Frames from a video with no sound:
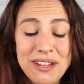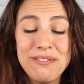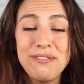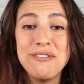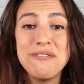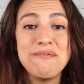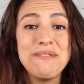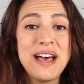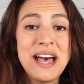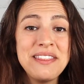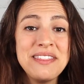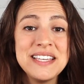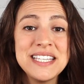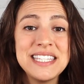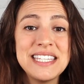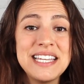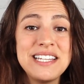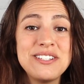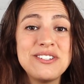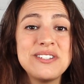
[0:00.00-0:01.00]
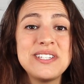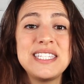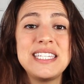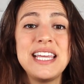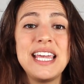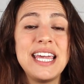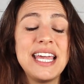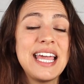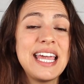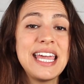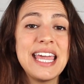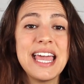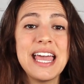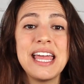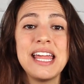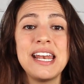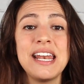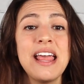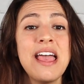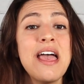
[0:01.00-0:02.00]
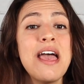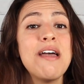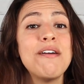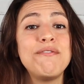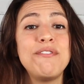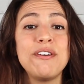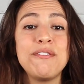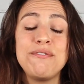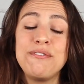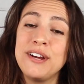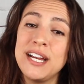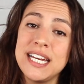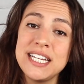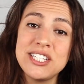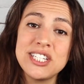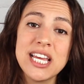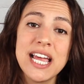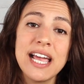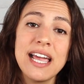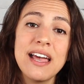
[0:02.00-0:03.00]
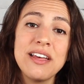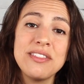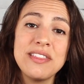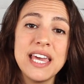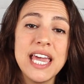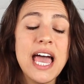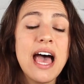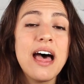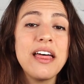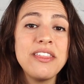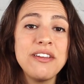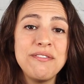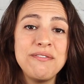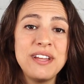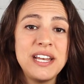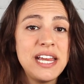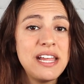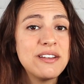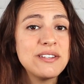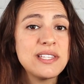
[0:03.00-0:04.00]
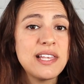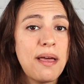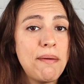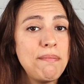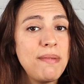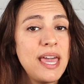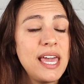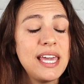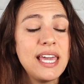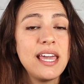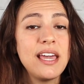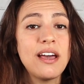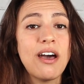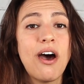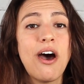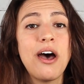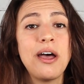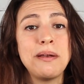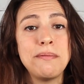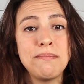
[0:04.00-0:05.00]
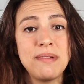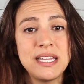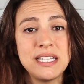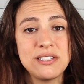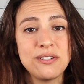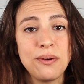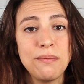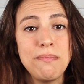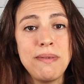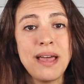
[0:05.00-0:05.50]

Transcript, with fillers: If you found this interesting, again, feel free to check out the other videos I'm making on mental